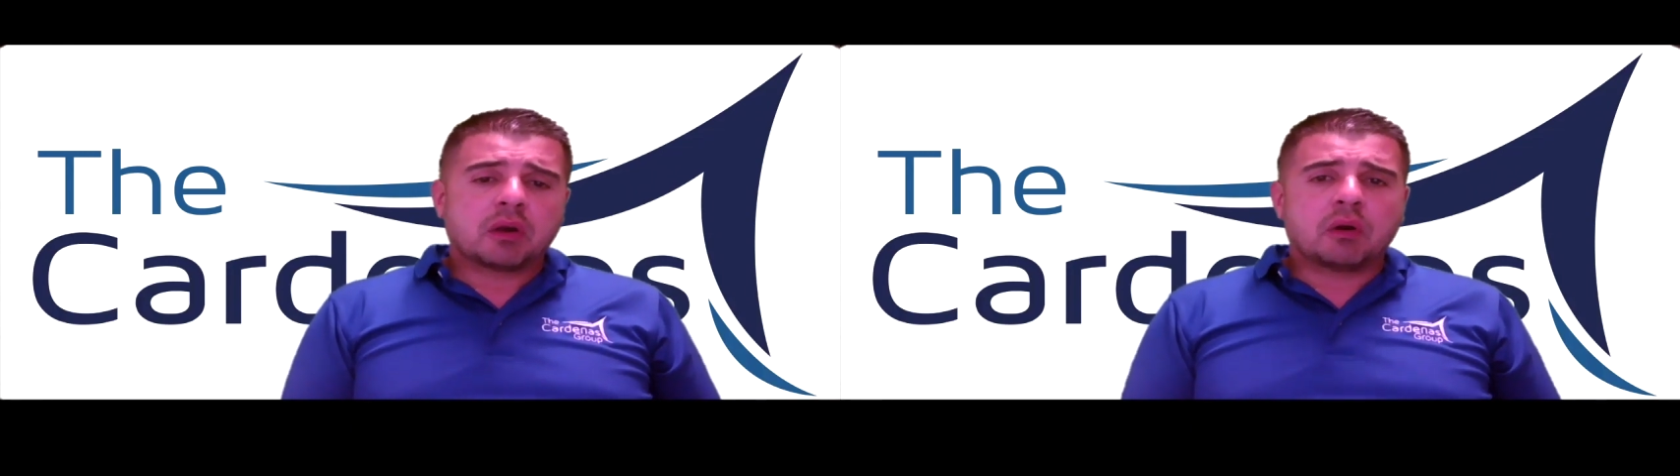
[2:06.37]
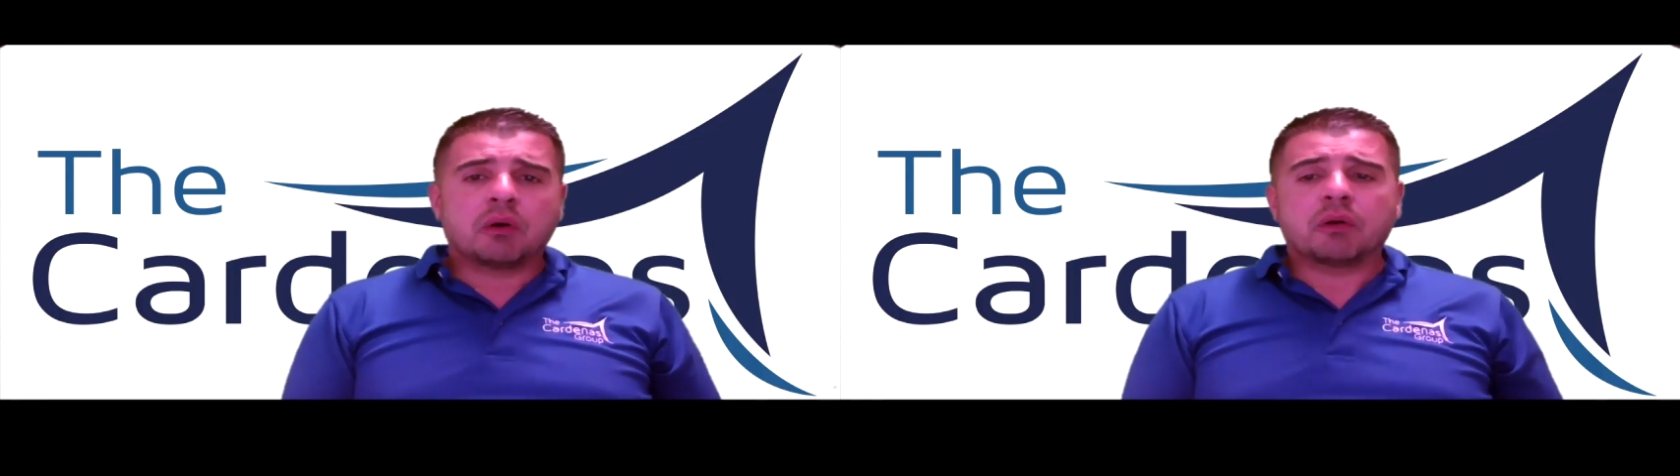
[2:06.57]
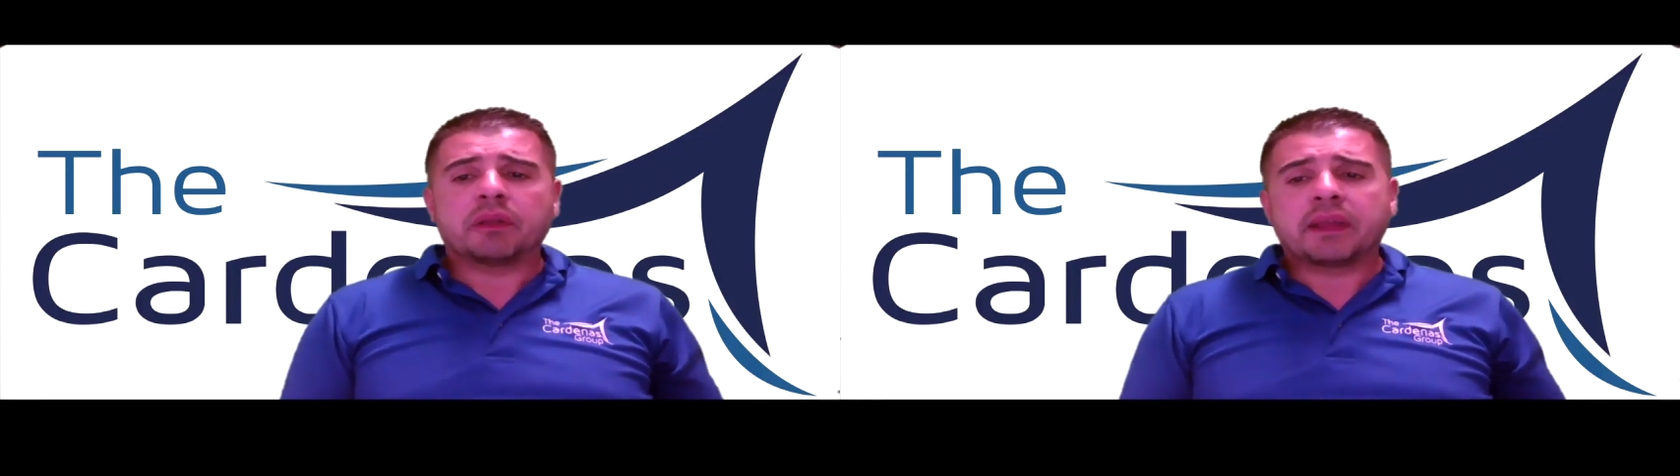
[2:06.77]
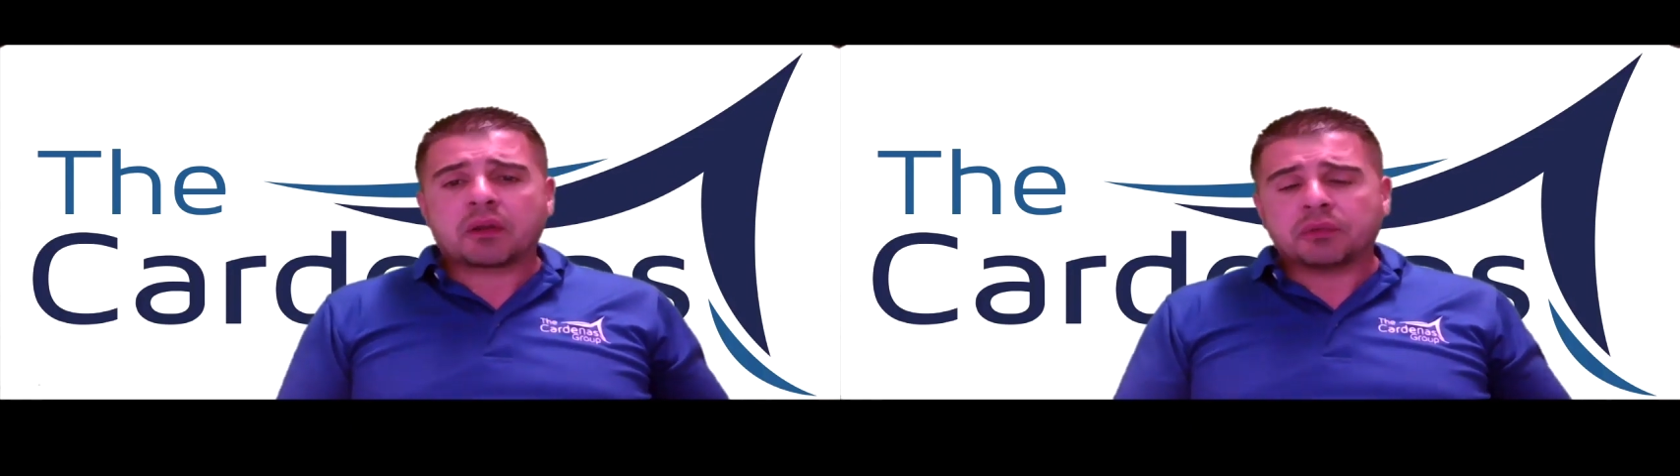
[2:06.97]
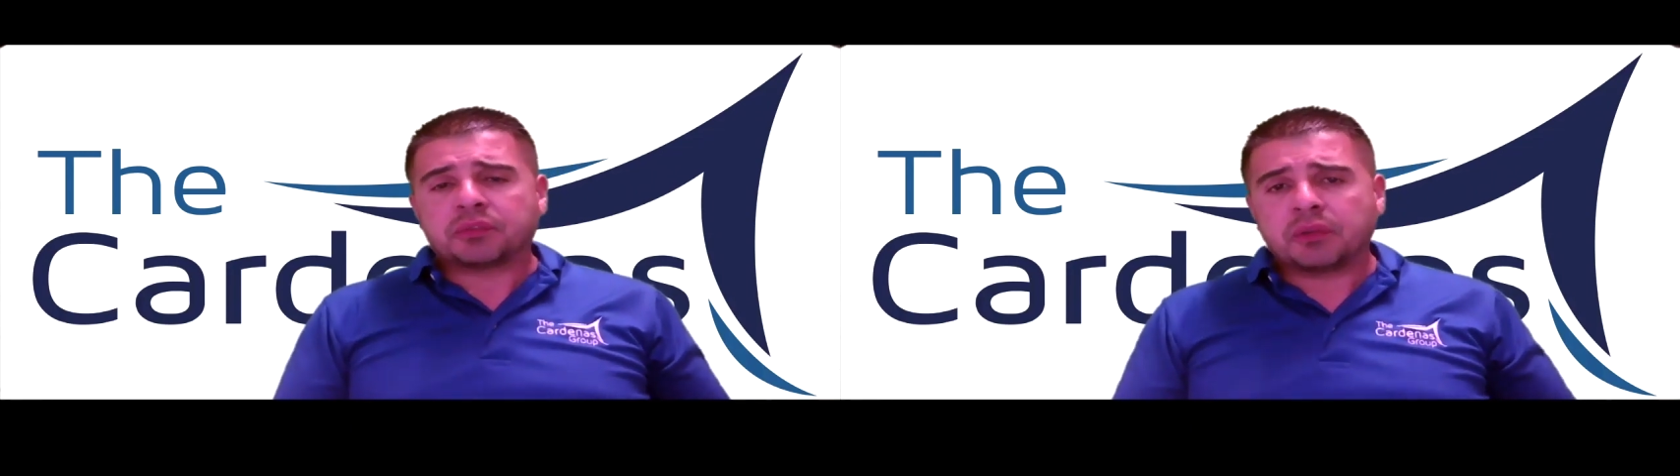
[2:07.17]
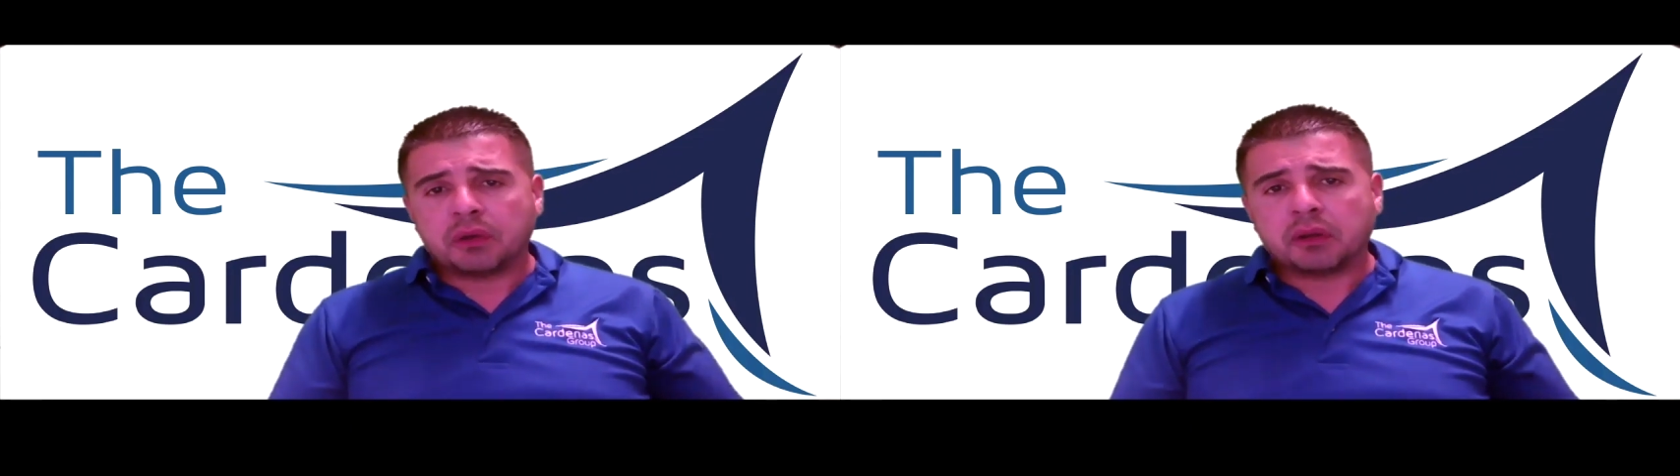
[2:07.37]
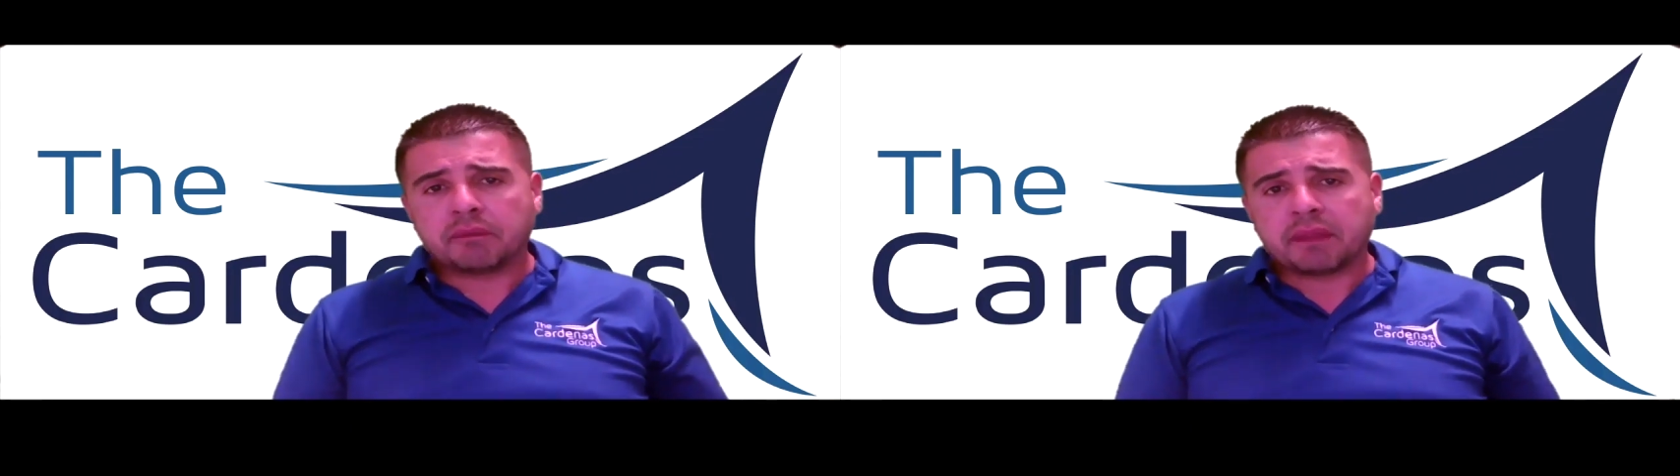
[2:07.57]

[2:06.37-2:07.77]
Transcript: or they're concerned if